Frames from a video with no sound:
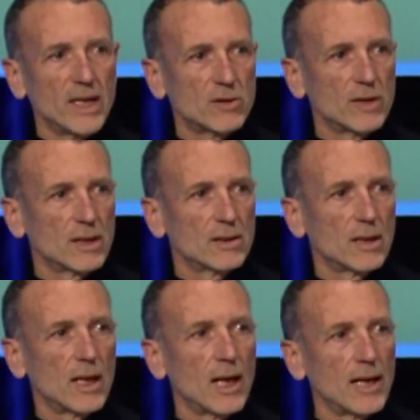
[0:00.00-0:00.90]

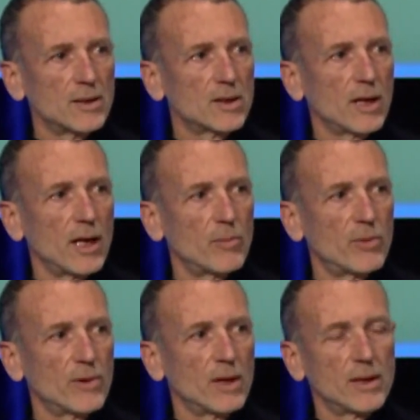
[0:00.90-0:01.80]
metrics and
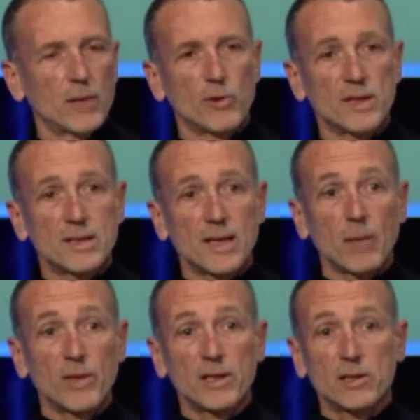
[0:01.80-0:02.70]
landscape that was
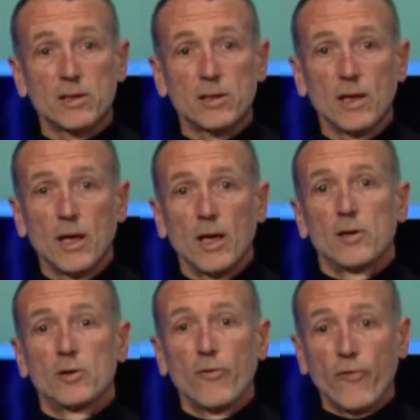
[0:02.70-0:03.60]
established
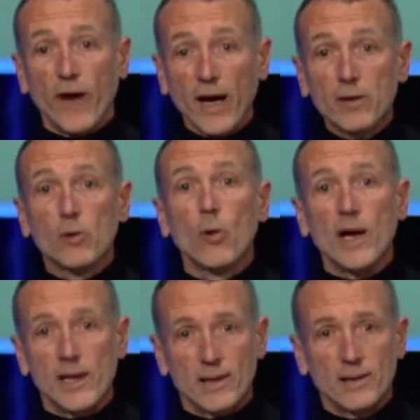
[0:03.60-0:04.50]
to find a
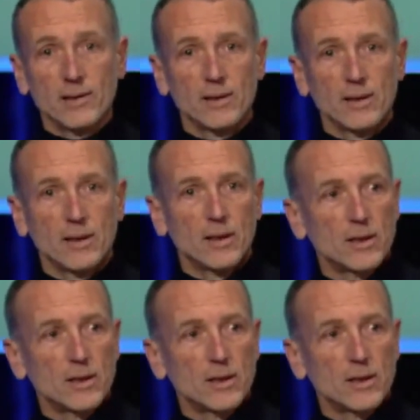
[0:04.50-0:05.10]
way